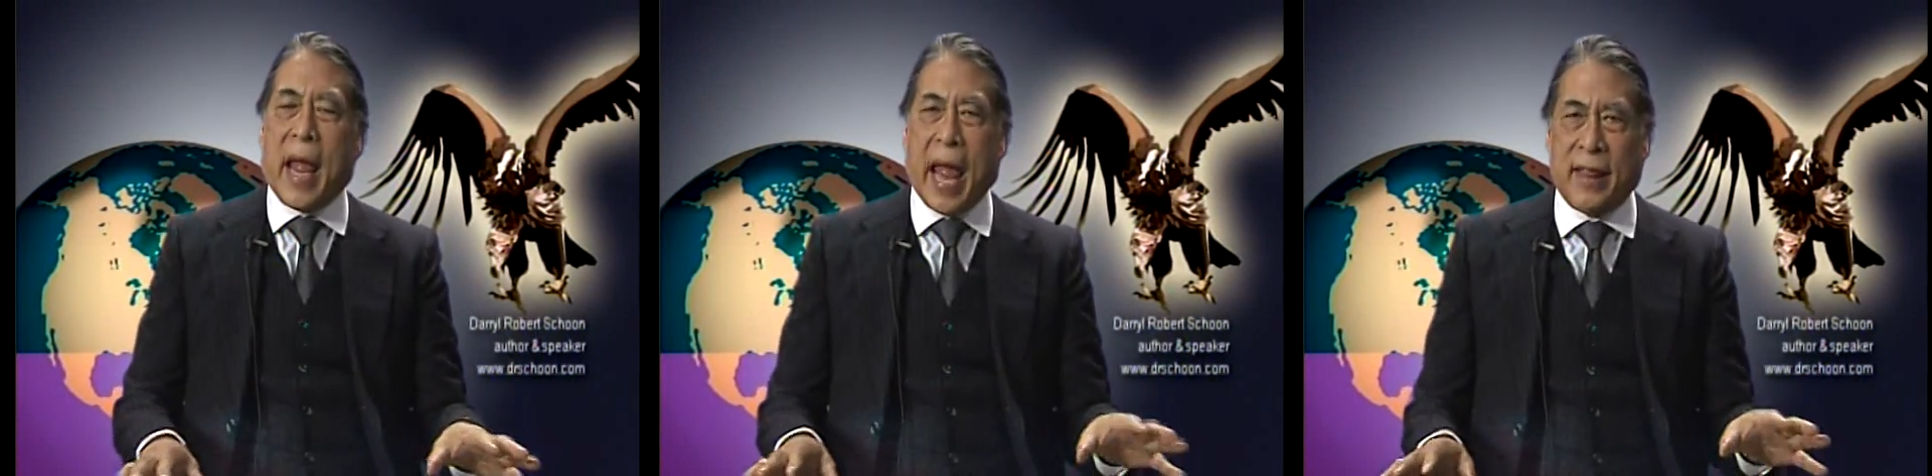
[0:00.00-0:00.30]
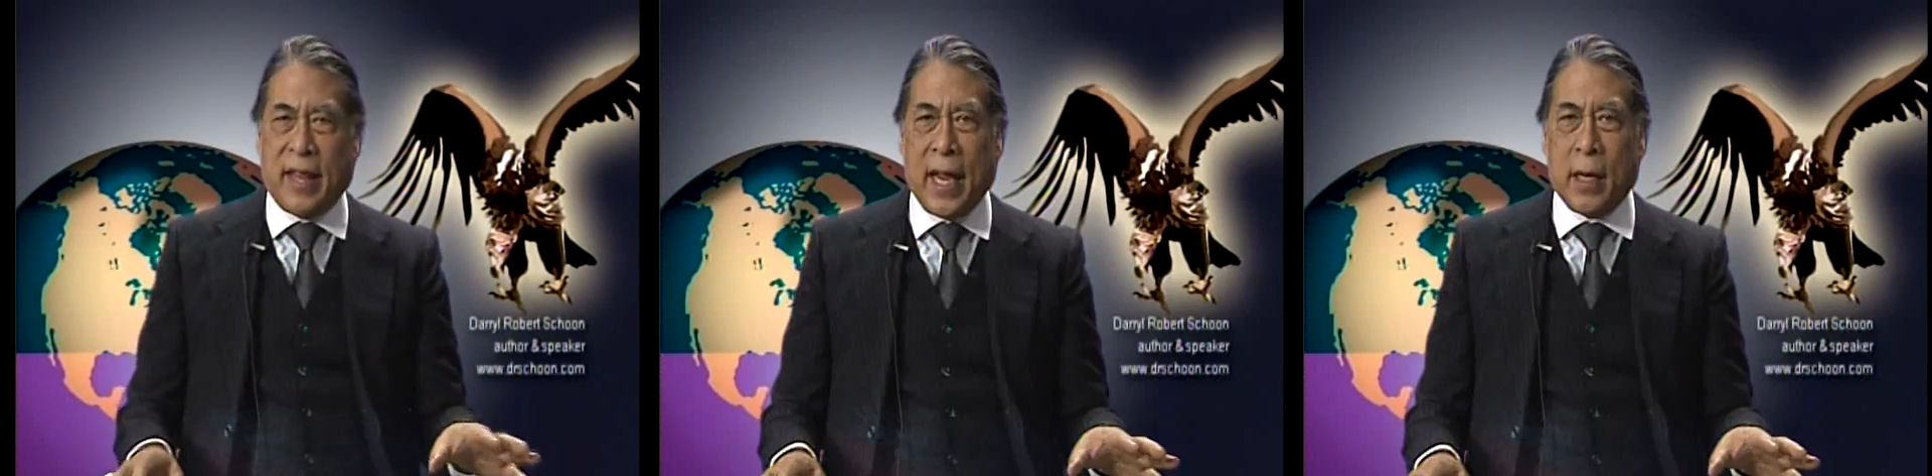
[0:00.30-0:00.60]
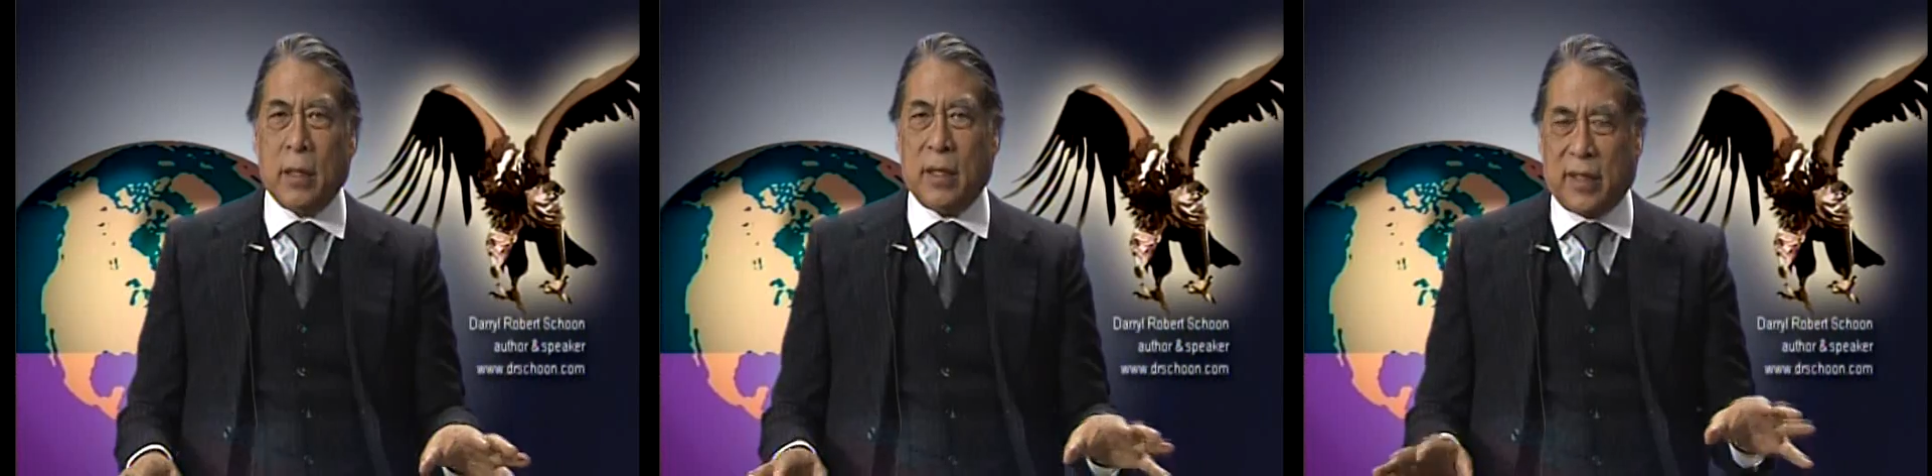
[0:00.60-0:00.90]
And
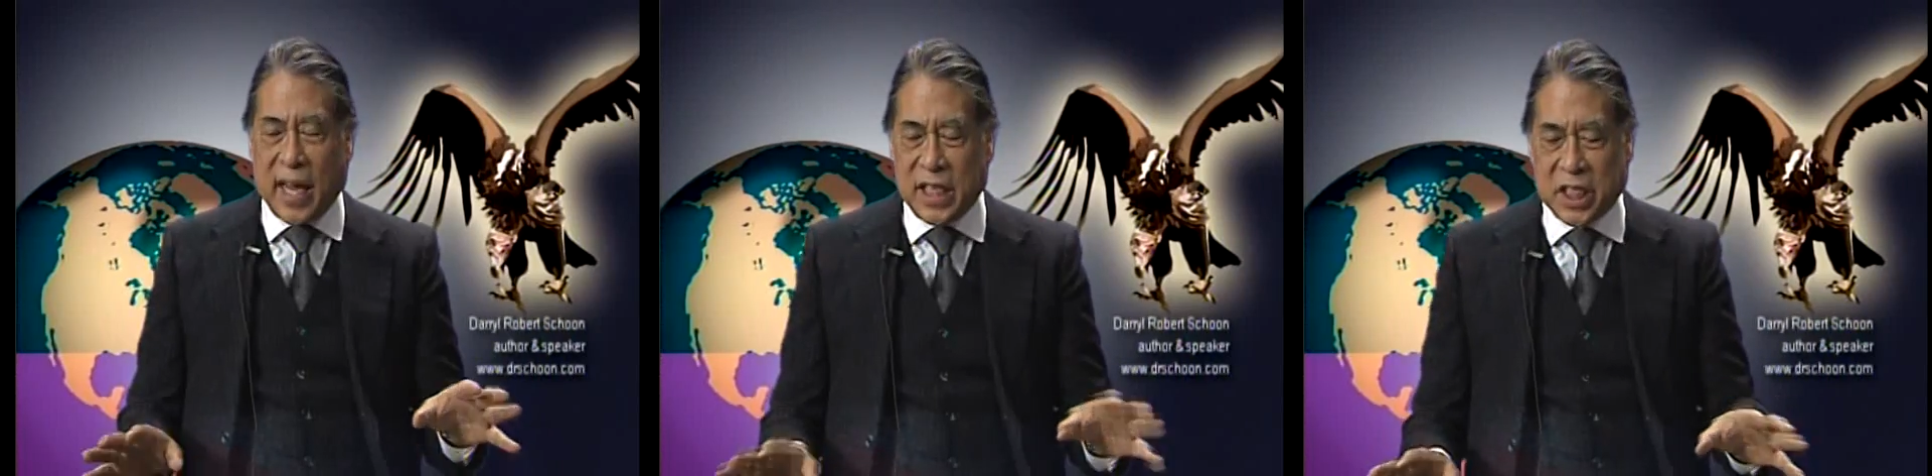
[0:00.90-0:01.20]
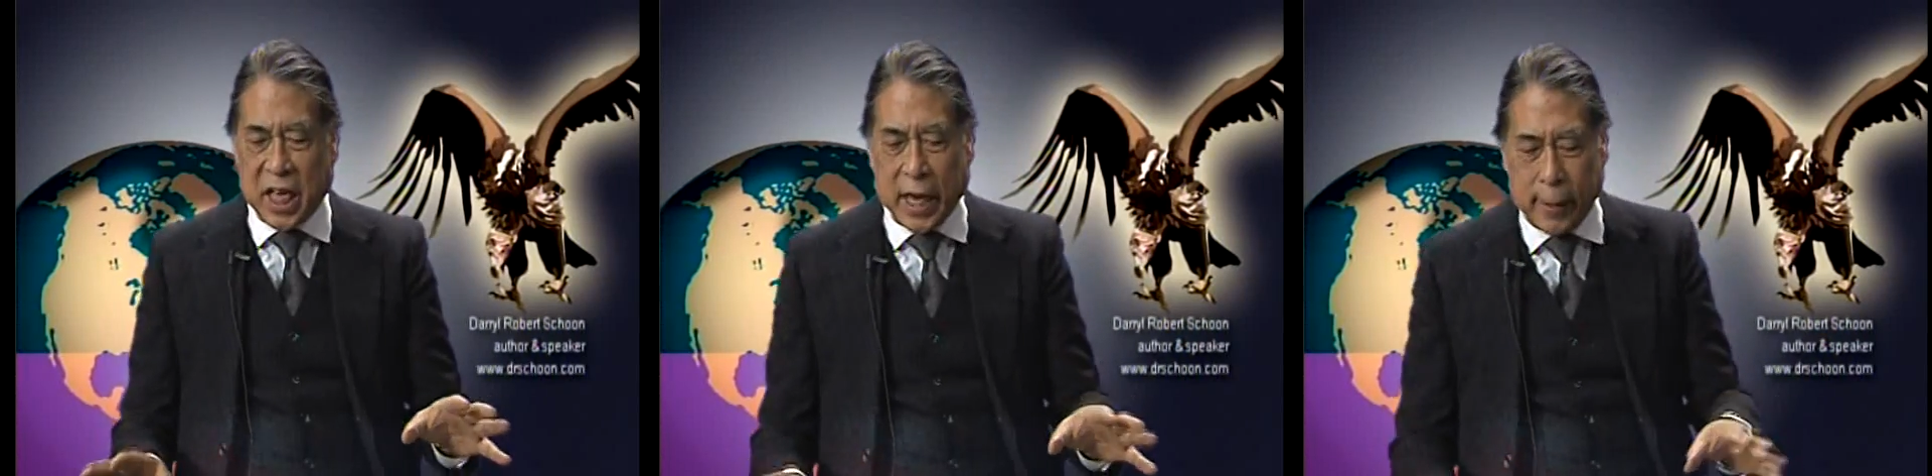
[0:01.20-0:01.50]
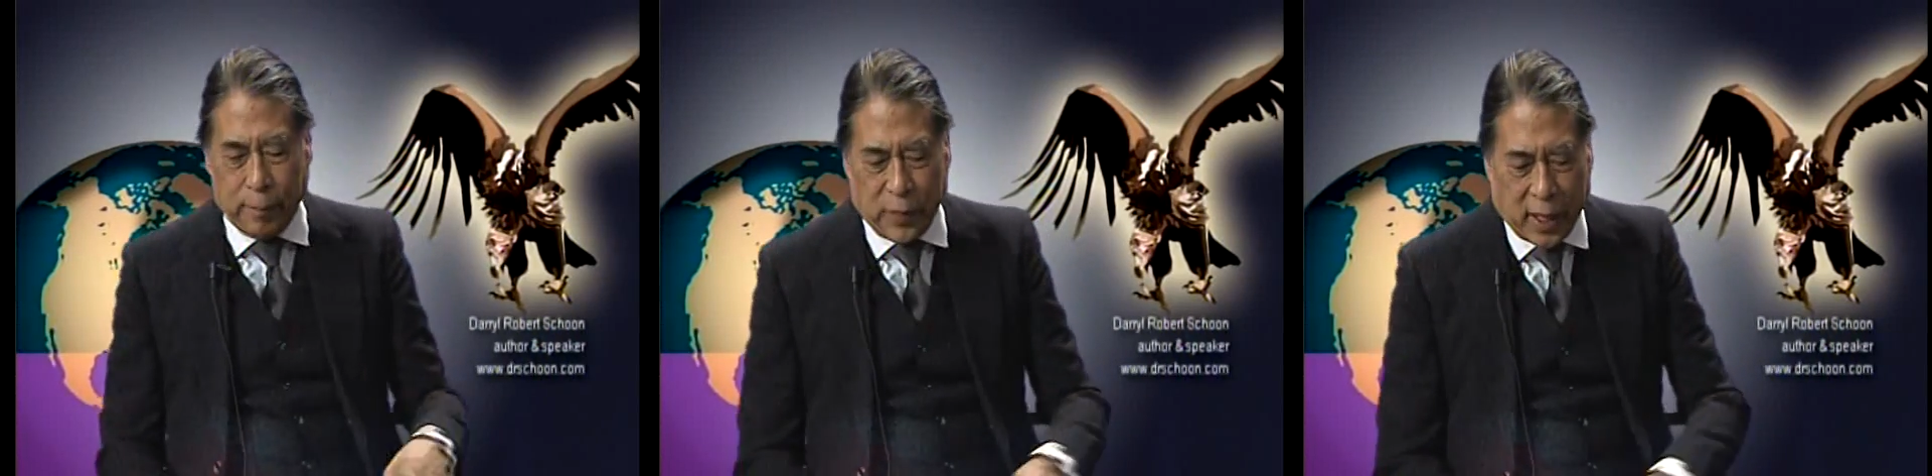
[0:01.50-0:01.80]
then they said
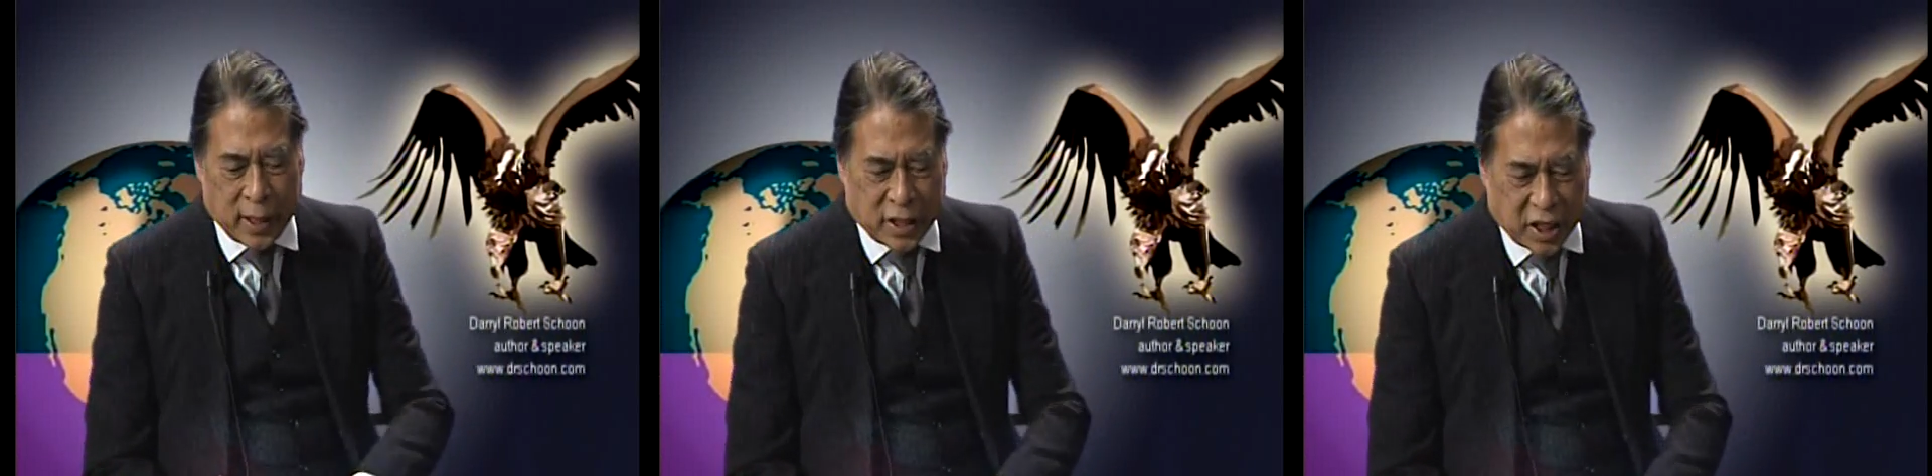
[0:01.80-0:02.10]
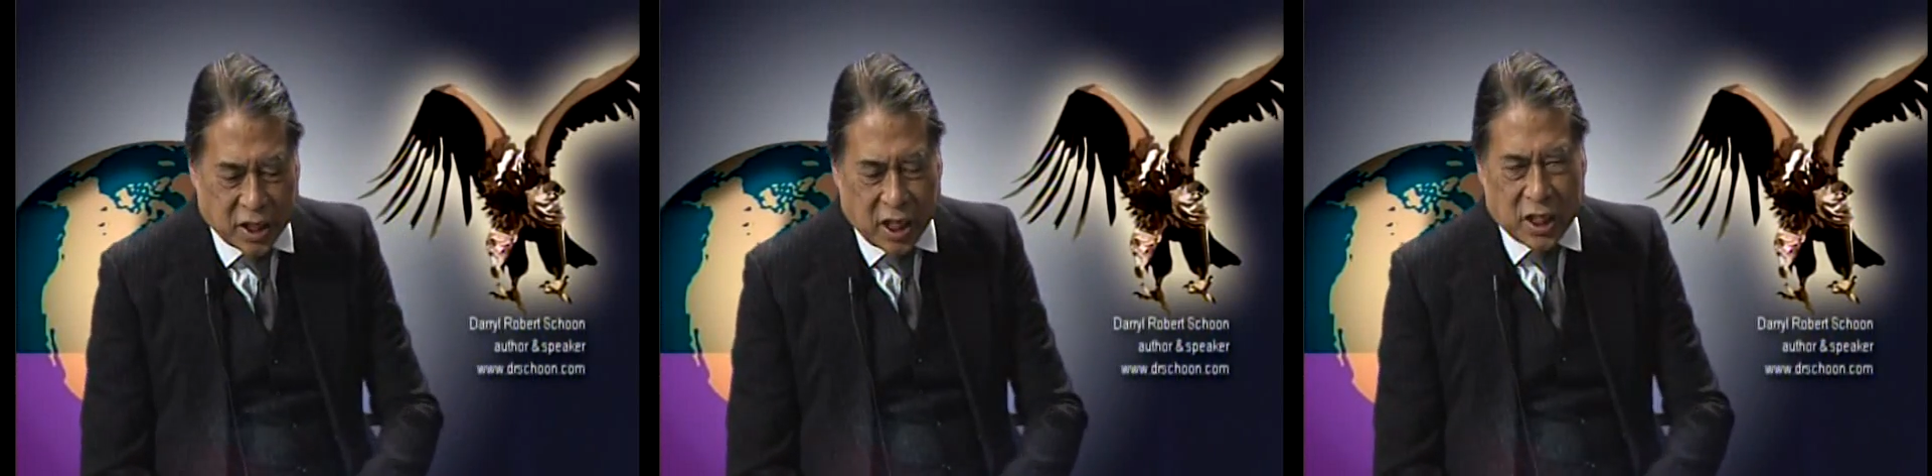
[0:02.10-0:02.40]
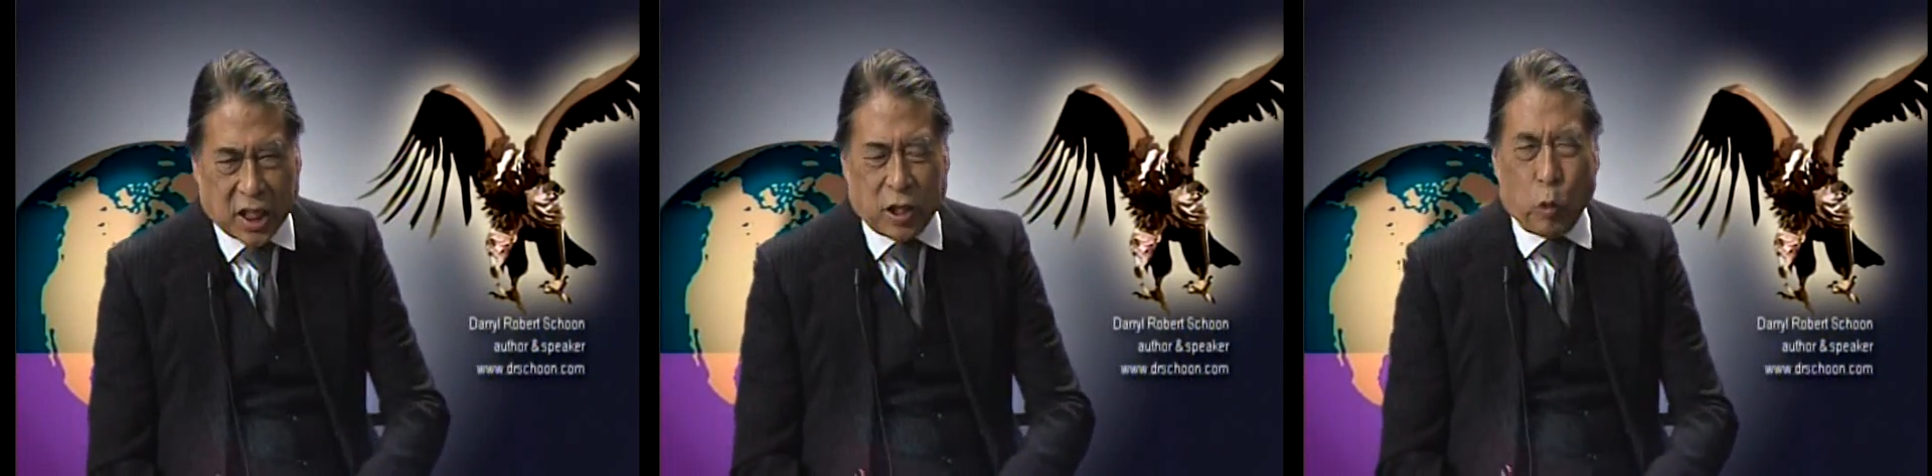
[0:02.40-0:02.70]
in
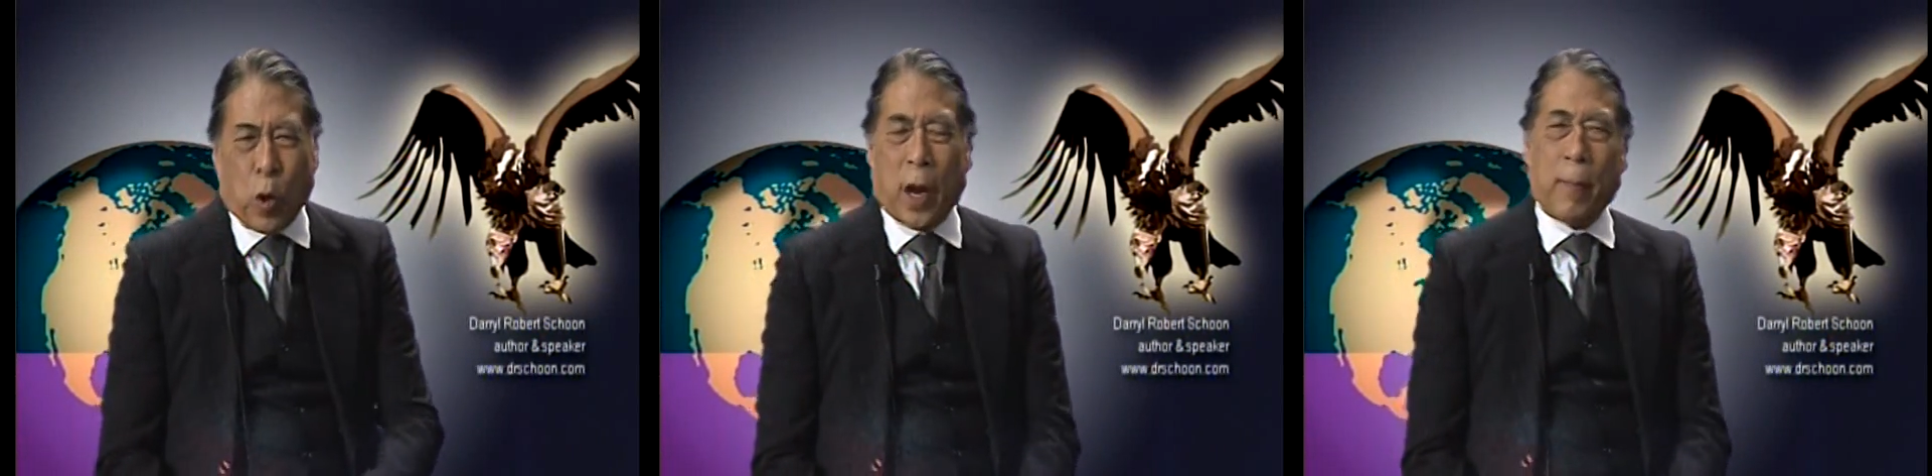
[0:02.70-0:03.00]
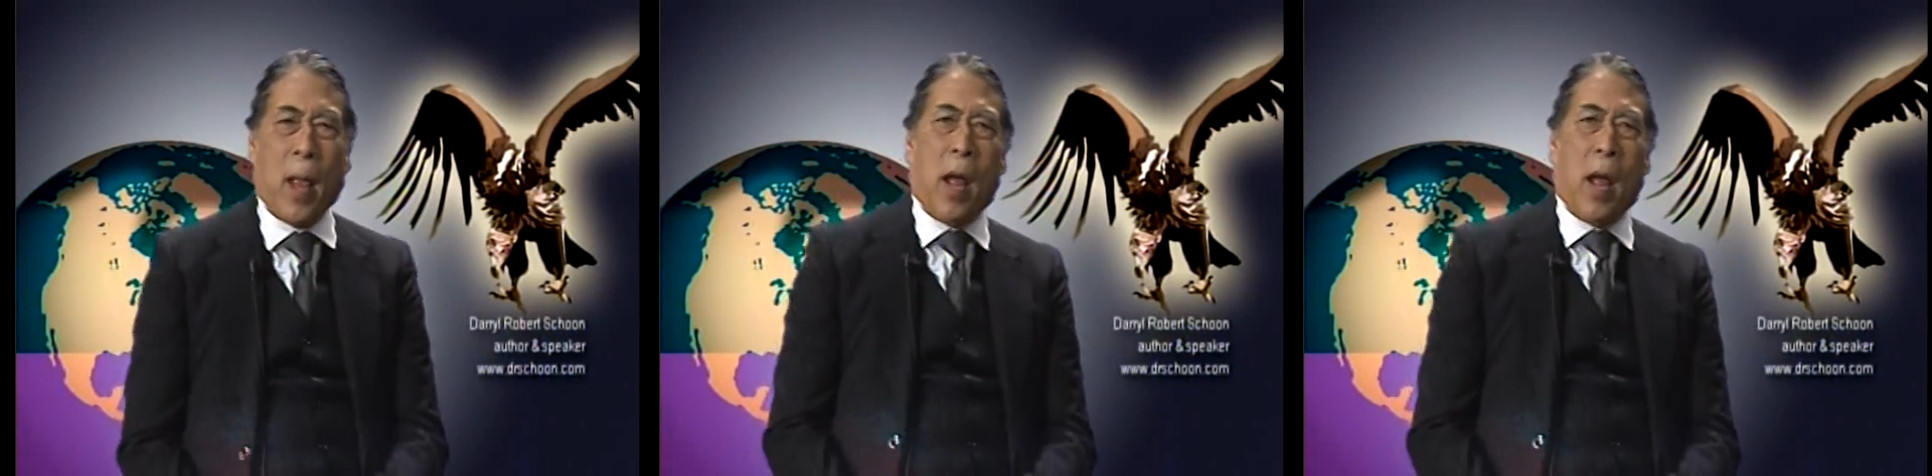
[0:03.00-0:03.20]
1661,